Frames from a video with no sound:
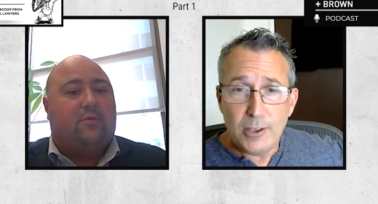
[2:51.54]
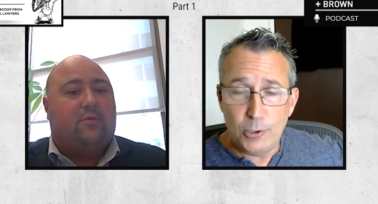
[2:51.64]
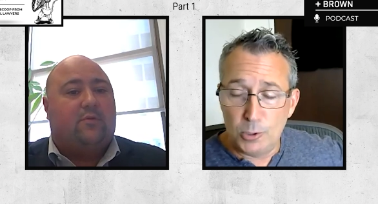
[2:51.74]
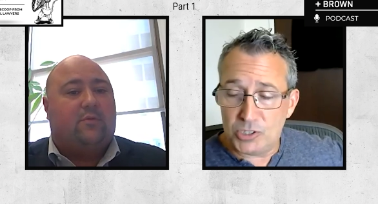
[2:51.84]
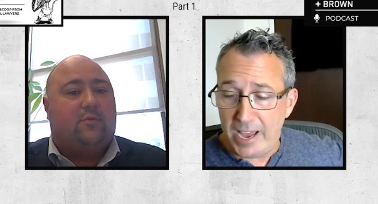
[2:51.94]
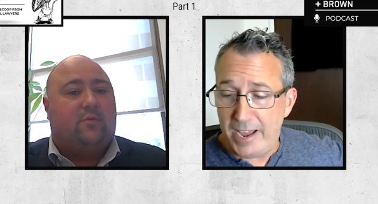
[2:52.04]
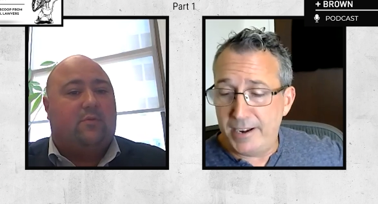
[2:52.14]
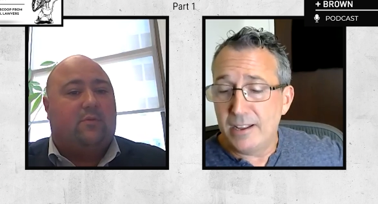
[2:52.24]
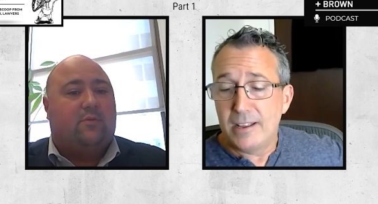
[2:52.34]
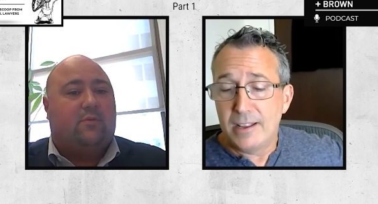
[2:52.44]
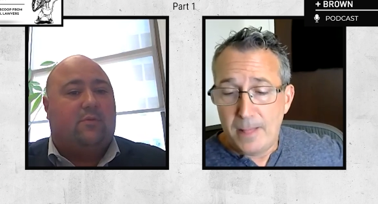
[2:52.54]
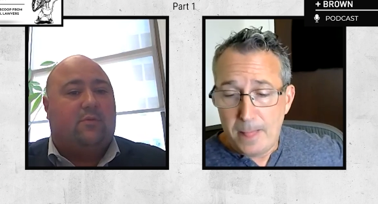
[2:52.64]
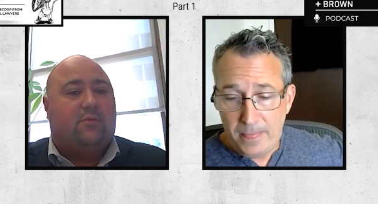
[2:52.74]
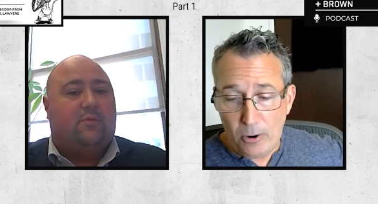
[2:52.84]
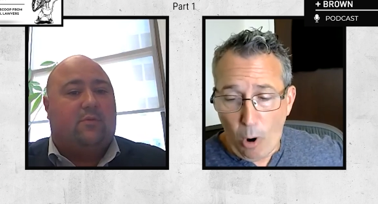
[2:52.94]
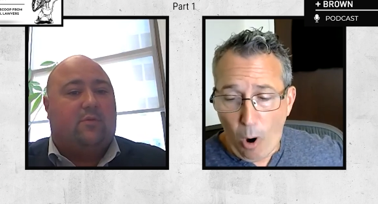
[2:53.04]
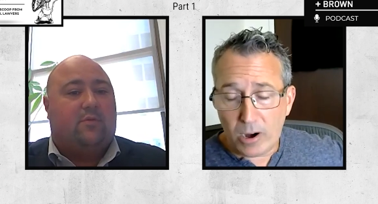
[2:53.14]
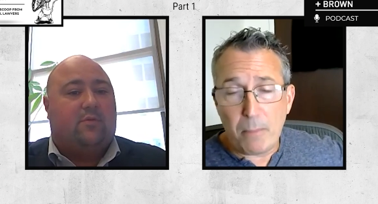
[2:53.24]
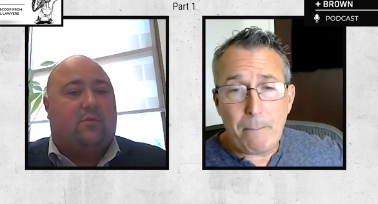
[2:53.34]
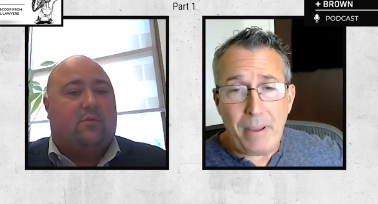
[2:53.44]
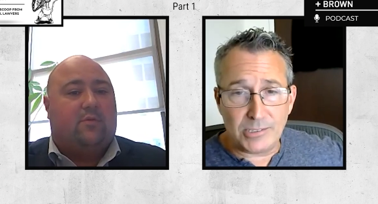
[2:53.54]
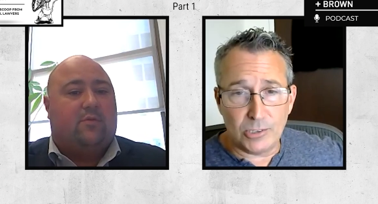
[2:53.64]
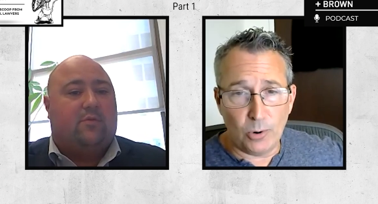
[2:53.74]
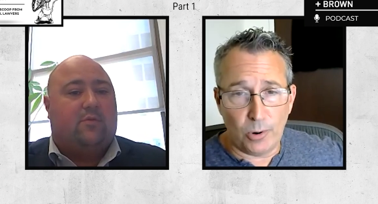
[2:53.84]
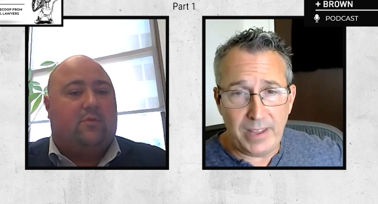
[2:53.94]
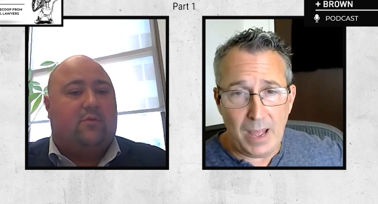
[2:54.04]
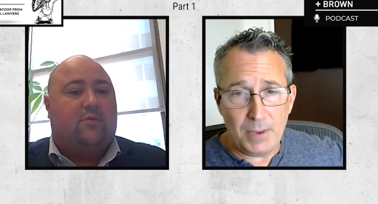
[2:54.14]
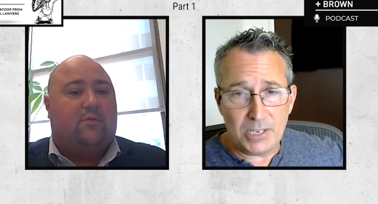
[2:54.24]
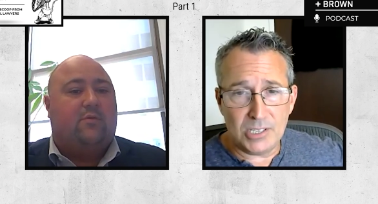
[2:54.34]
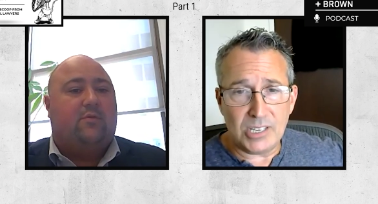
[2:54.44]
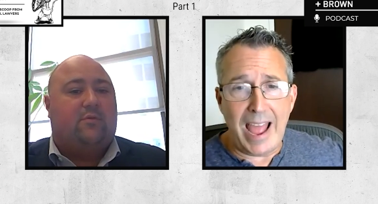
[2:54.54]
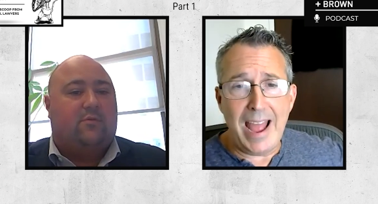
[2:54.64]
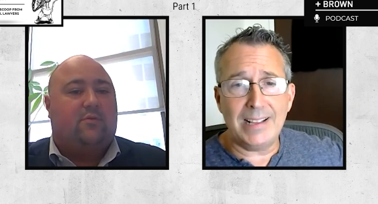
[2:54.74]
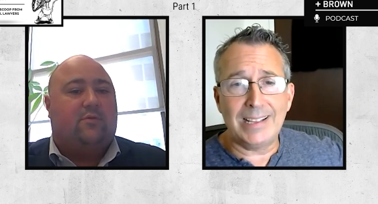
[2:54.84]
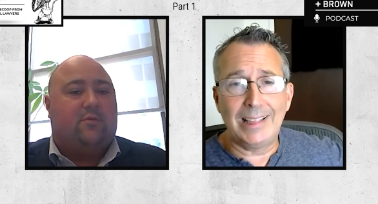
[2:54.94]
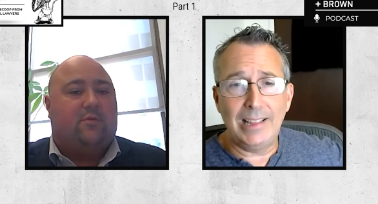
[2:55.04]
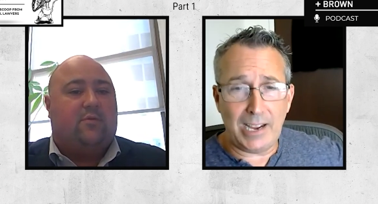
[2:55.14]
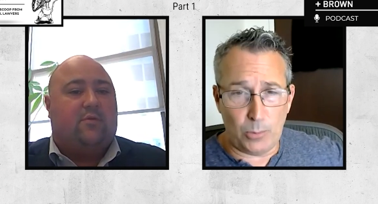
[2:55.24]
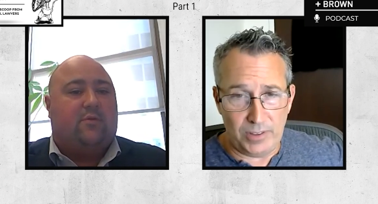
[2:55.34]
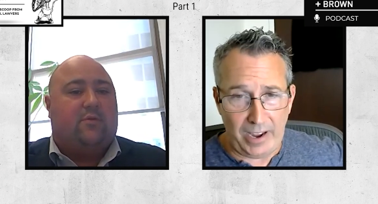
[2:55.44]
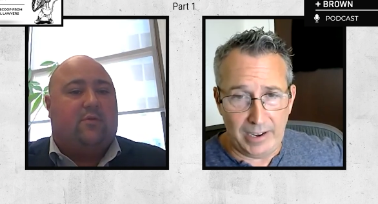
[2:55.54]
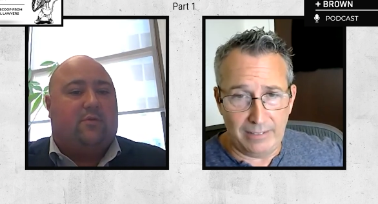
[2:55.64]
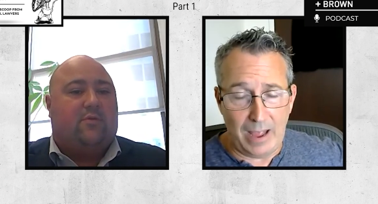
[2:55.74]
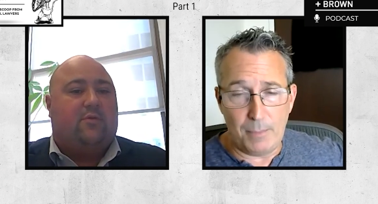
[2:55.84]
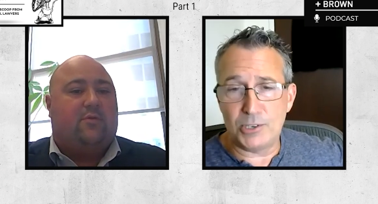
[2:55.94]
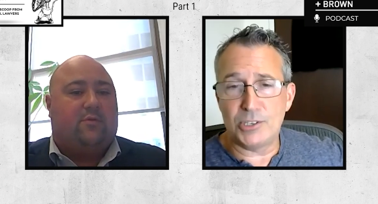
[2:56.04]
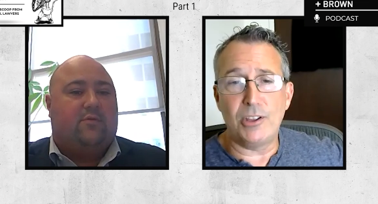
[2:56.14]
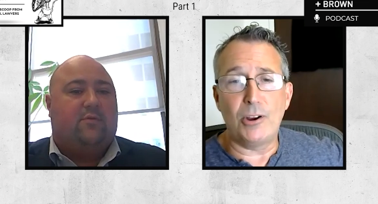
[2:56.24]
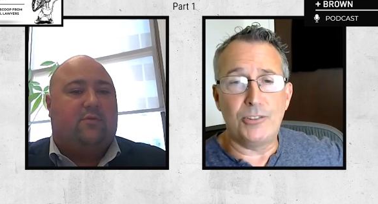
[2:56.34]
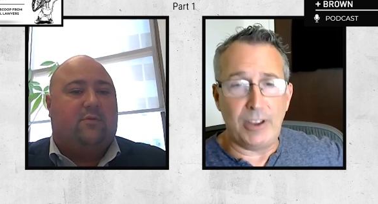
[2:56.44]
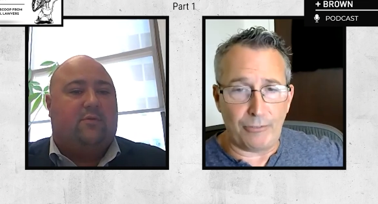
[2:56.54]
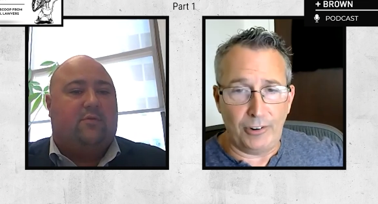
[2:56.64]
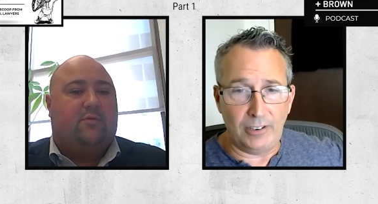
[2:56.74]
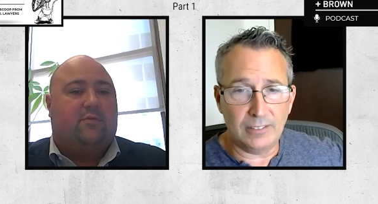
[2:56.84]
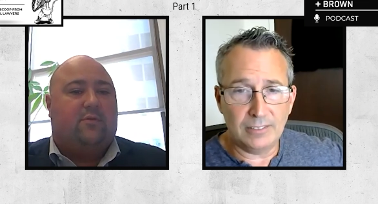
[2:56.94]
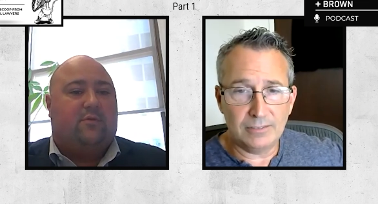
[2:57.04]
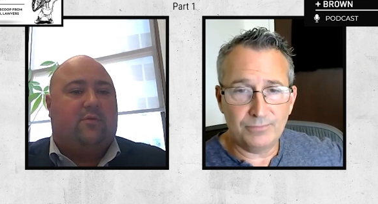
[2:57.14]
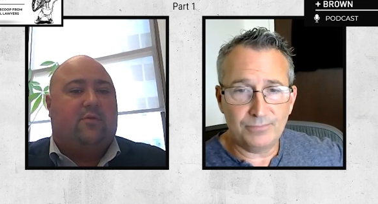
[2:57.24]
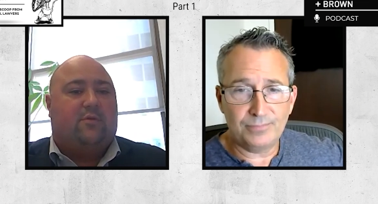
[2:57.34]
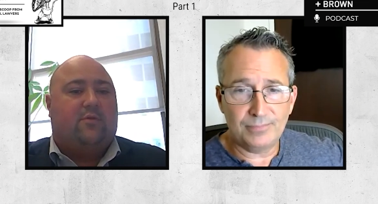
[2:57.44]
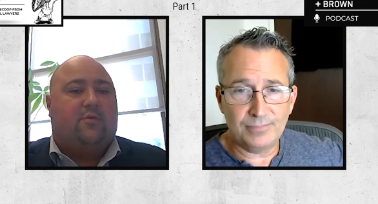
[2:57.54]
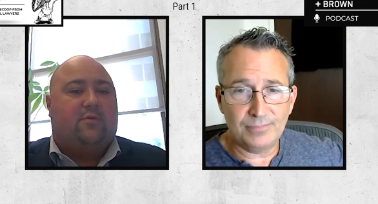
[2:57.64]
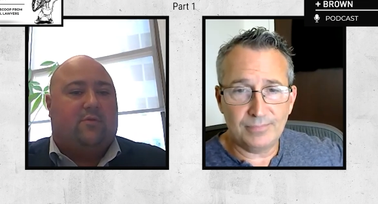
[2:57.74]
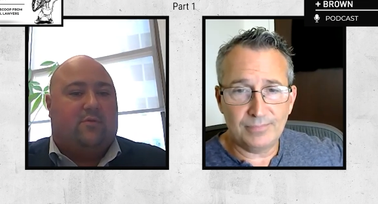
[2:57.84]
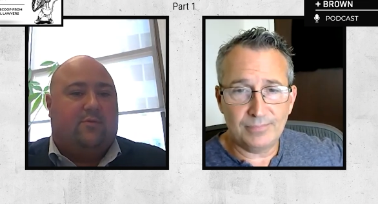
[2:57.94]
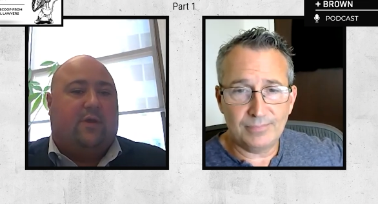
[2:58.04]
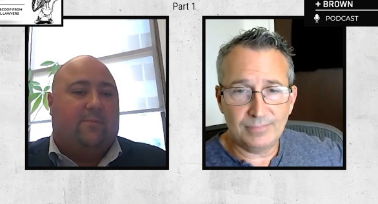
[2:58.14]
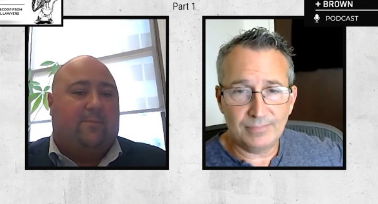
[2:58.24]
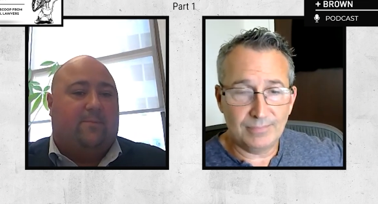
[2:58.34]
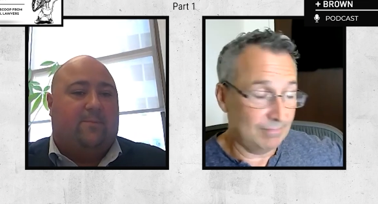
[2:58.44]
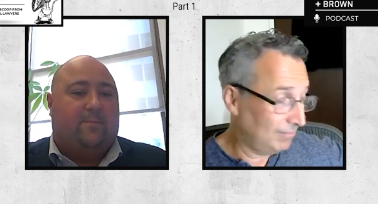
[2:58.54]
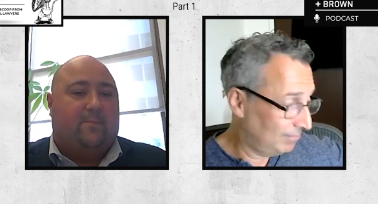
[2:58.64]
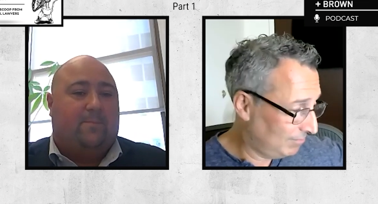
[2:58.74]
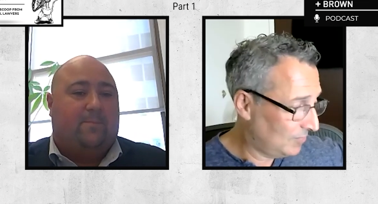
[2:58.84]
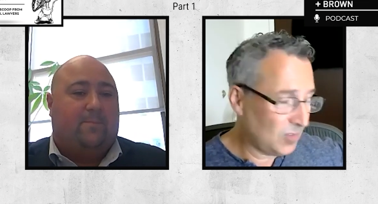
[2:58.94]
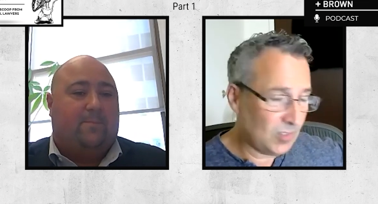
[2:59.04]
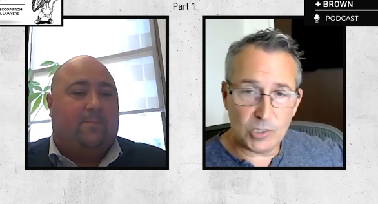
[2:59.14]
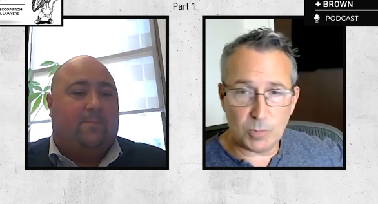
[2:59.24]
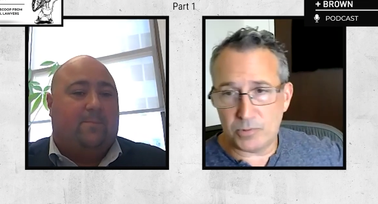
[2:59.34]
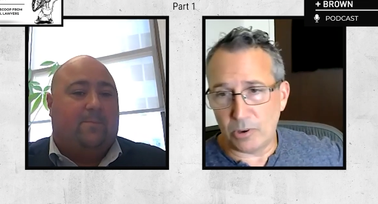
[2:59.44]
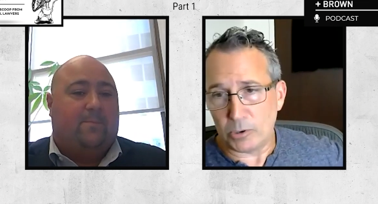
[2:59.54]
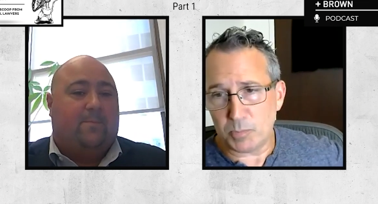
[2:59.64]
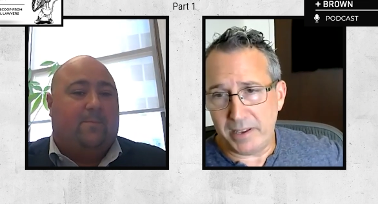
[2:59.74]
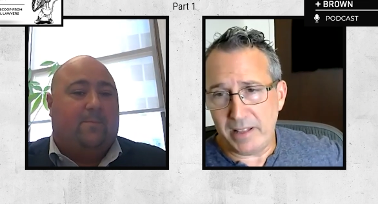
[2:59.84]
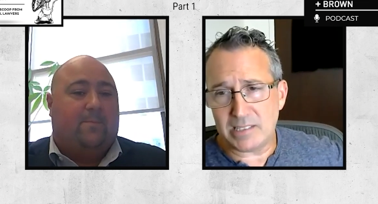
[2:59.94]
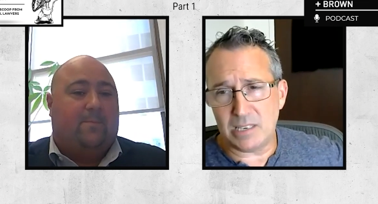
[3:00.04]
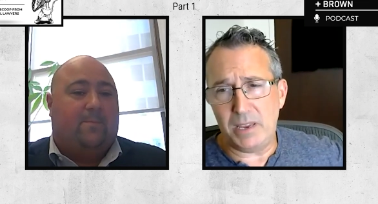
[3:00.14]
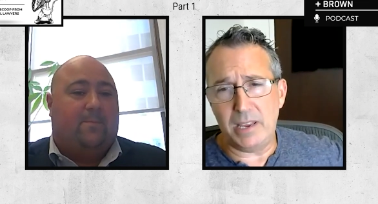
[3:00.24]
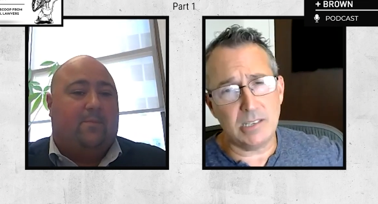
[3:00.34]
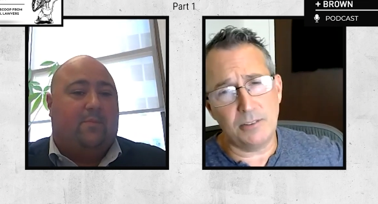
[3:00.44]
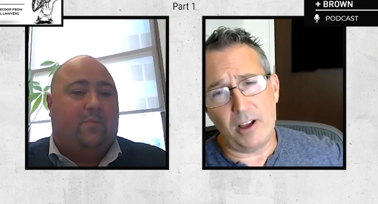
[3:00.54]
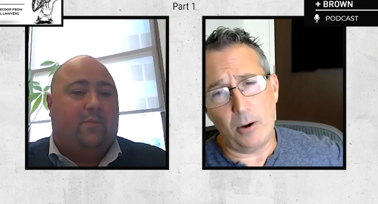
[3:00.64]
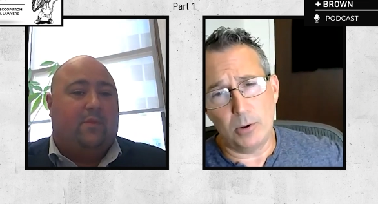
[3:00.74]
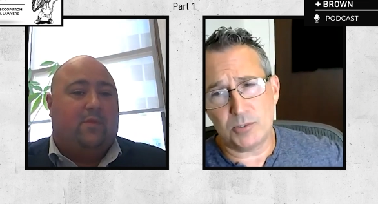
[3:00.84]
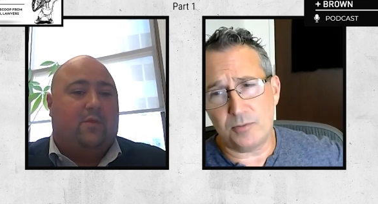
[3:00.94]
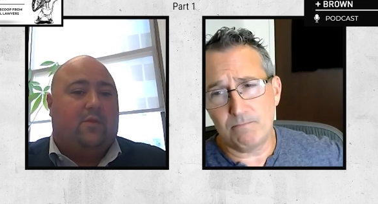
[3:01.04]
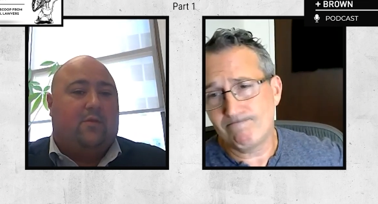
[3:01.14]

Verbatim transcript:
Speaker 1: You said there are compensatory damages and liquidated damages, and they're different. Right. So explain that to me as if I was